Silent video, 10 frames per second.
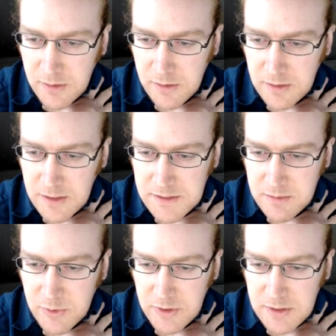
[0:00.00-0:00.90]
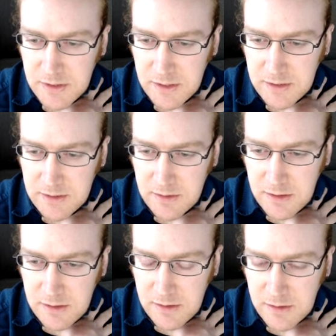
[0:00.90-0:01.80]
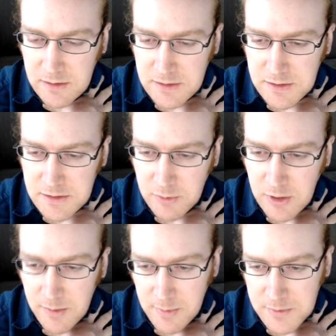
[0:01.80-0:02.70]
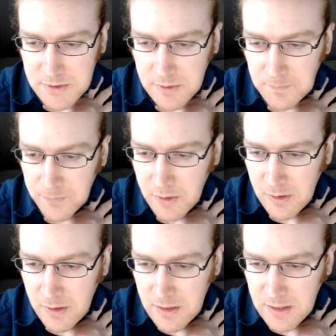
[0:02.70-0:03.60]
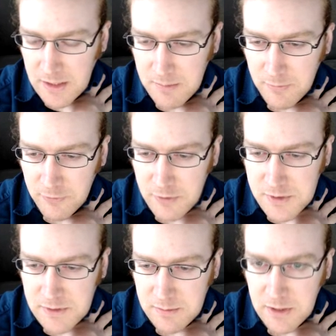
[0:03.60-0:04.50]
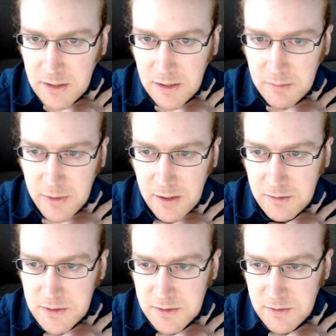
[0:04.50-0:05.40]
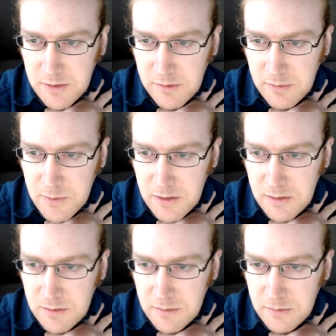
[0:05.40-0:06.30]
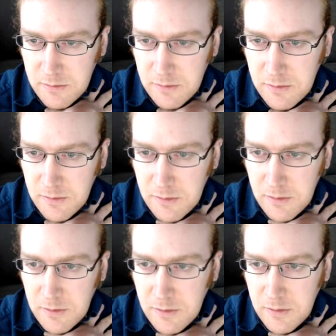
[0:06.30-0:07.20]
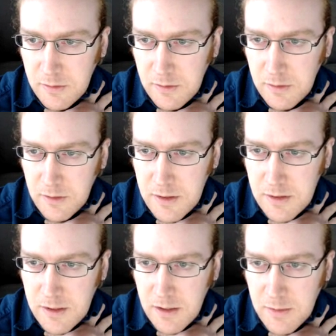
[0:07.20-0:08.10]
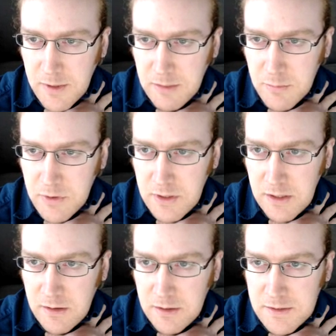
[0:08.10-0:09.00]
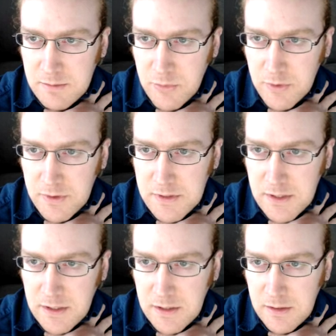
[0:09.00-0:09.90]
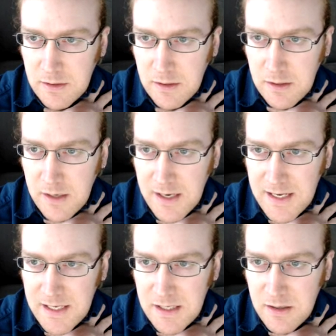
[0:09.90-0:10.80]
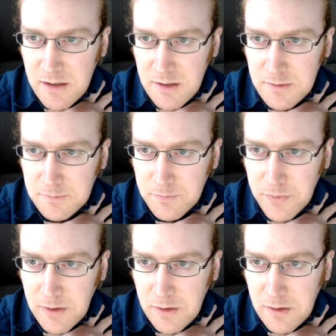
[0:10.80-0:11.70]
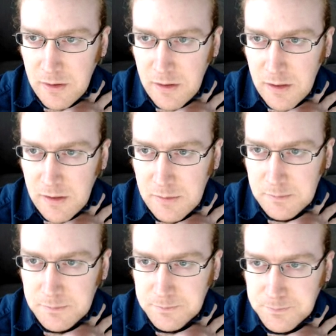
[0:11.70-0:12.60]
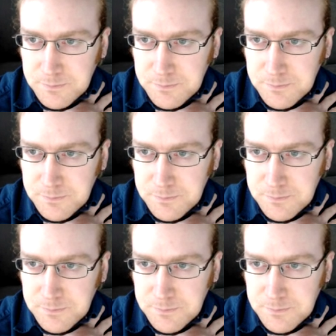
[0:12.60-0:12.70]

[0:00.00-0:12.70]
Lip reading: he has the ability to connect underneath, and then it's just a problem. So the clamp forces him to connect back, which is okay with me. Alright, I can poke in here and get some points. I can honey here, and